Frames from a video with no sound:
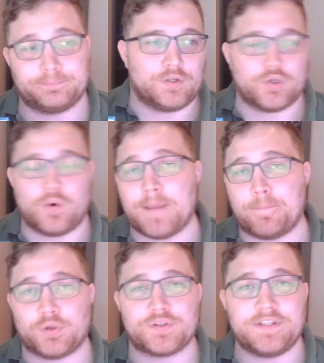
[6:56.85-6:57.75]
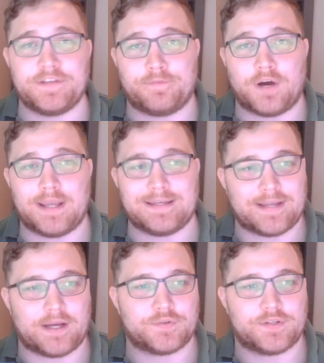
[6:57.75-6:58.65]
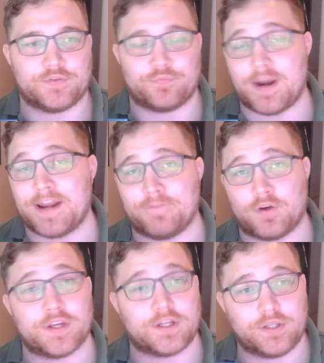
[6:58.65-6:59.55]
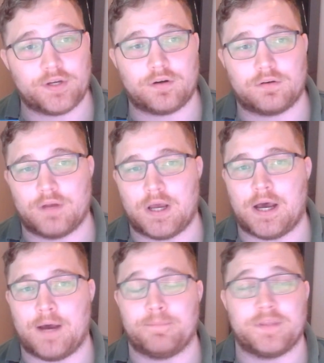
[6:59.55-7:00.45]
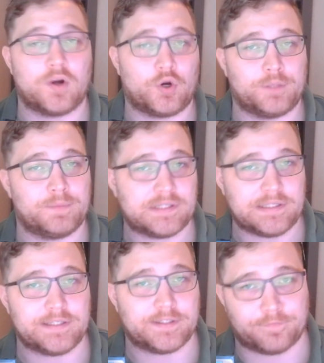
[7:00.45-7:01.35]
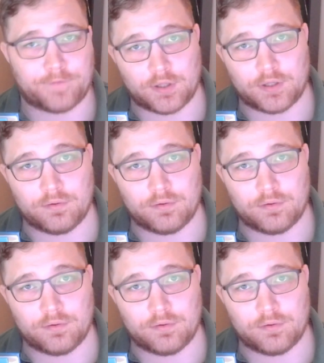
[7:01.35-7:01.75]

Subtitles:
So I personally find Townsend's writing very clear, the argument's easy to follow,